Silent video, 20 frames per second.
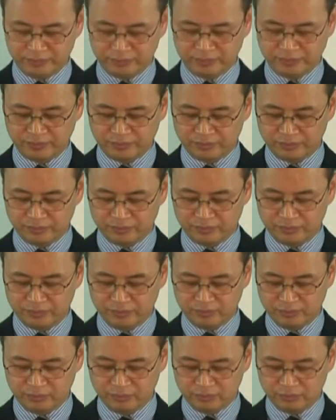A
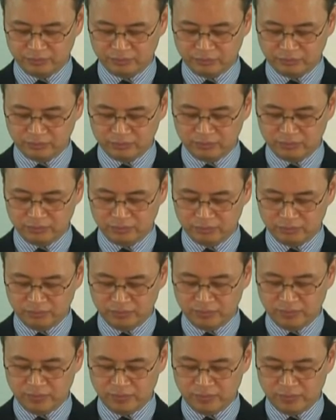person's fame
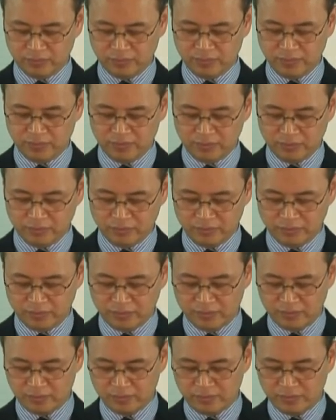and
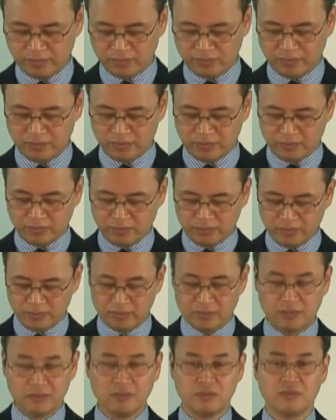high
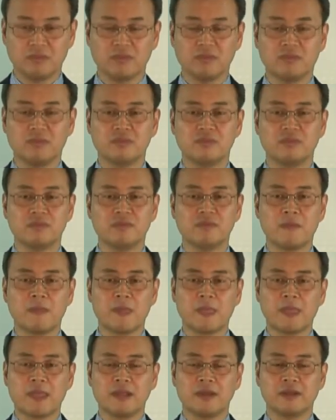position
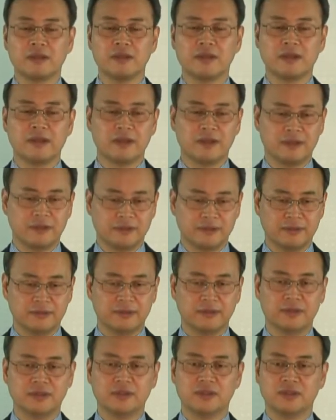does
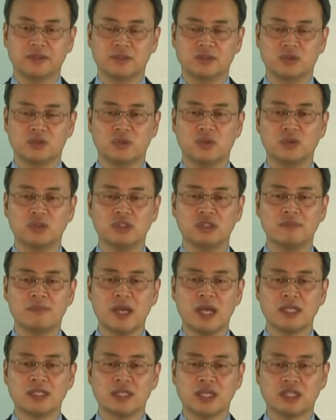not grant
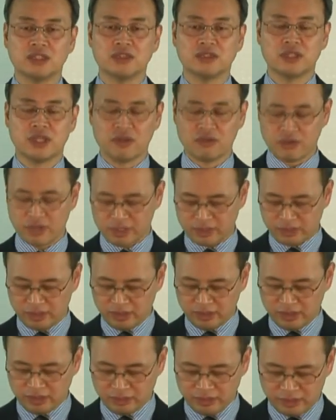him
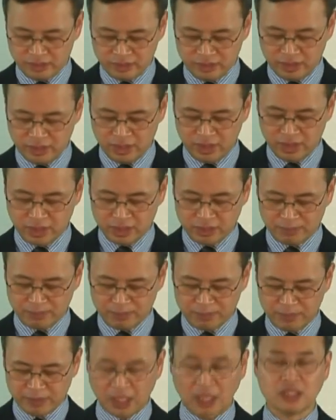this
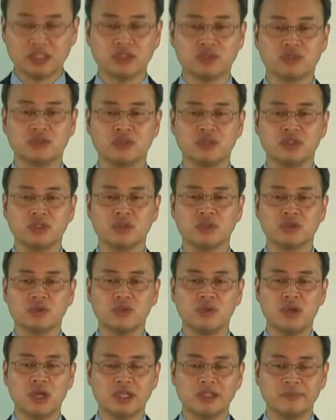complete
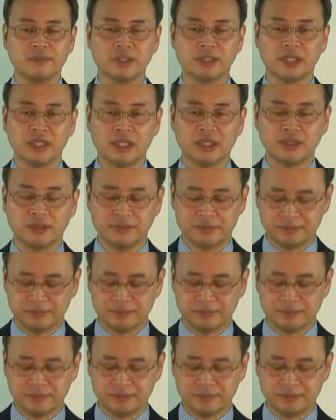joy.